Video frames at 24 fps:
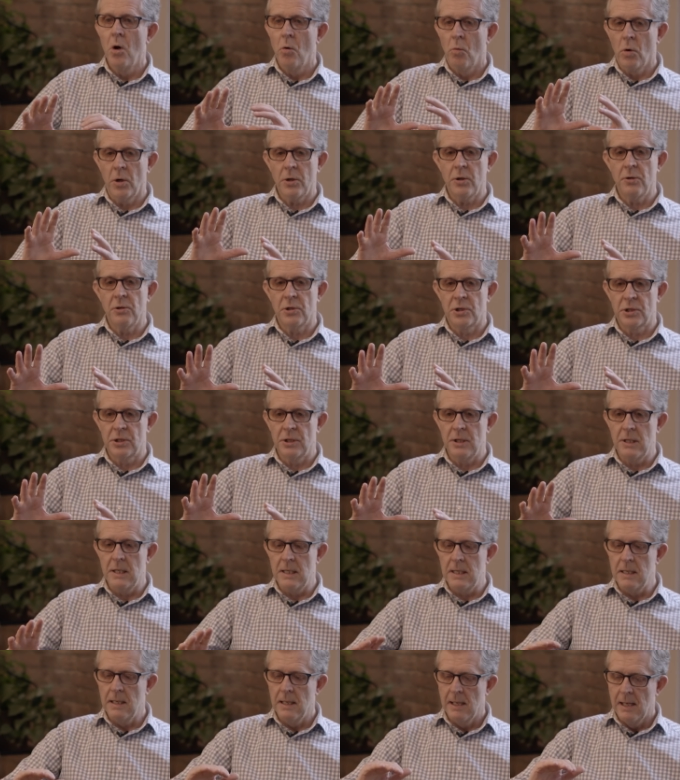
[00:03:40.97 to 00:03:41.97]
what you
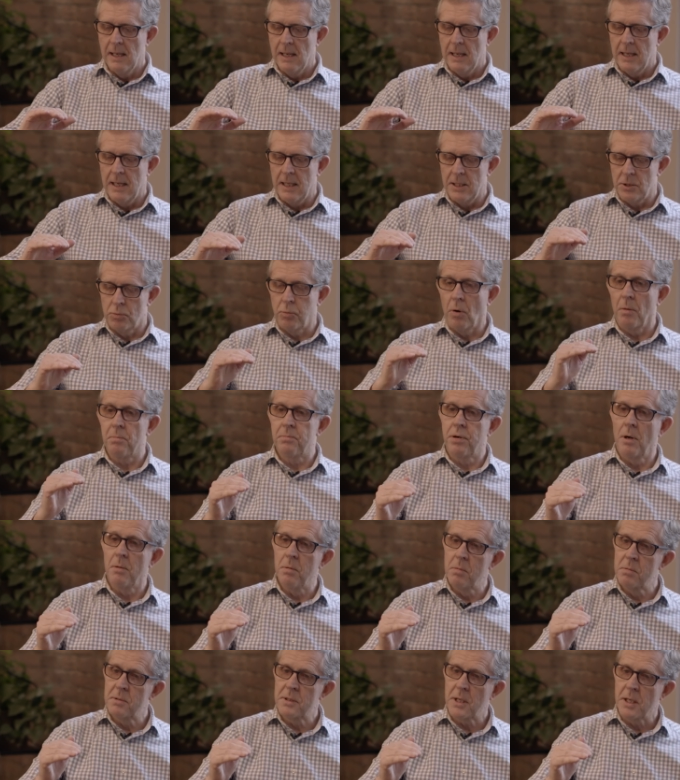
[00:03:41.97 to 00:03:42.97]
see is what
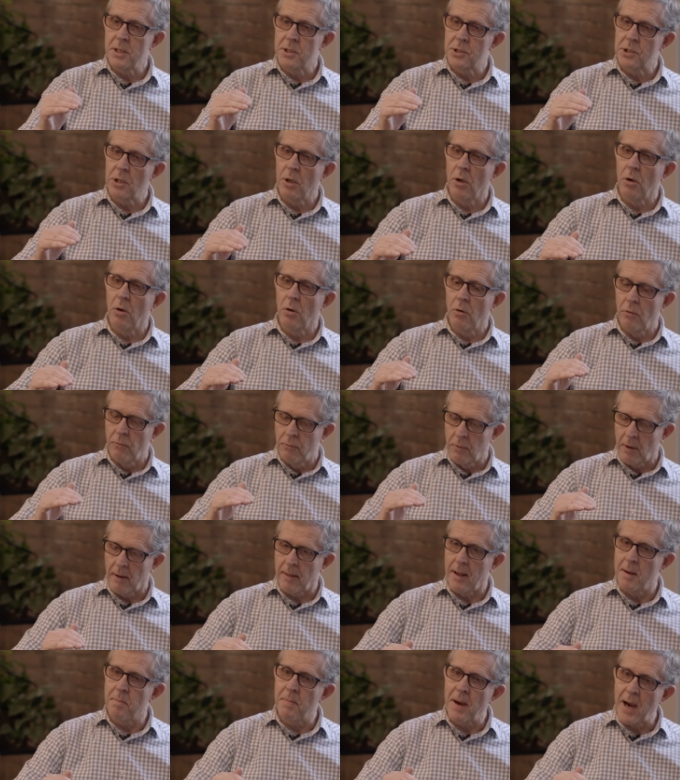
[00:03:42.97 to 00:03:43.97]
problems they solve, what
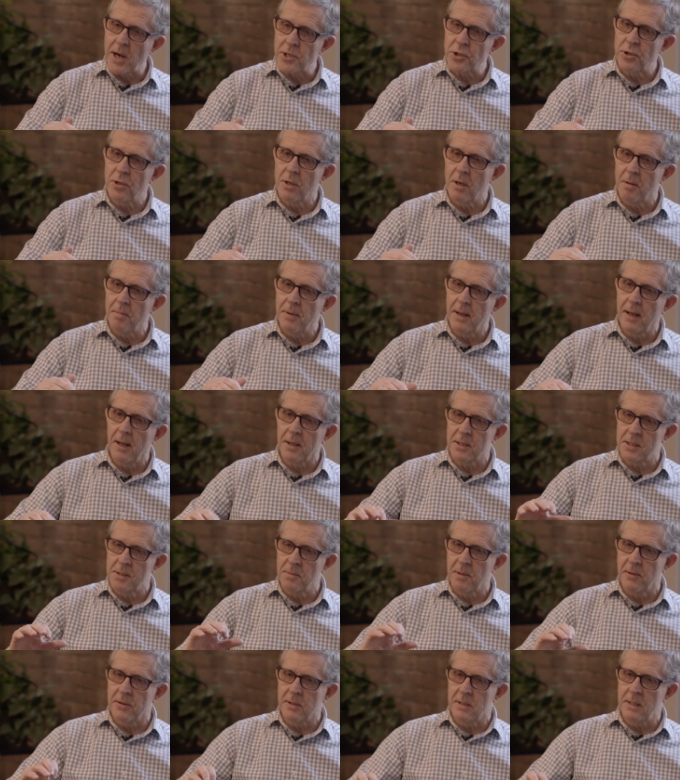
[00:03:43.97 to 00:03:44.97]
are they passionate about,
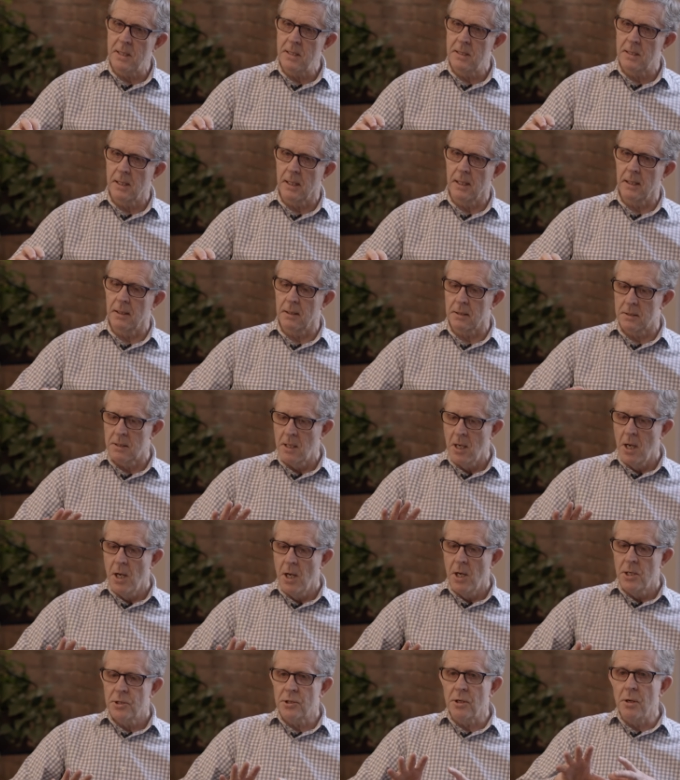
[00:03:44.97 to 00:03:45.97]
some other details.
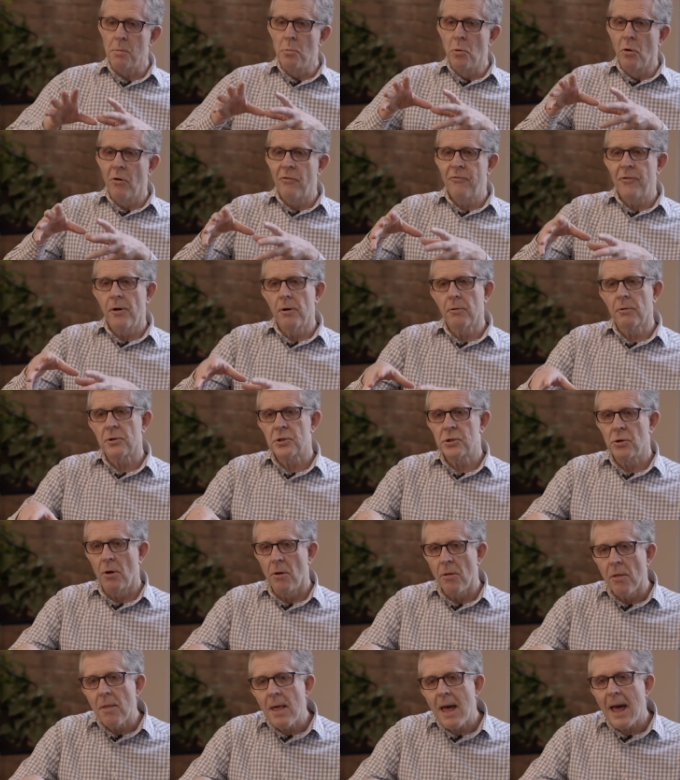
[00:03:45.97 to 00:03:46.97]
So you more focus
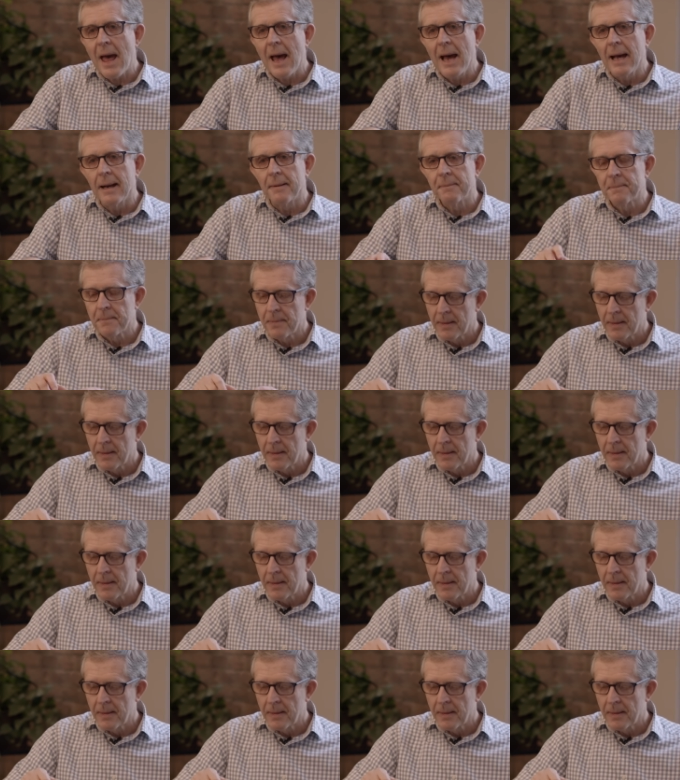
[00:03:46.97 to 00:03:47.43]
on that.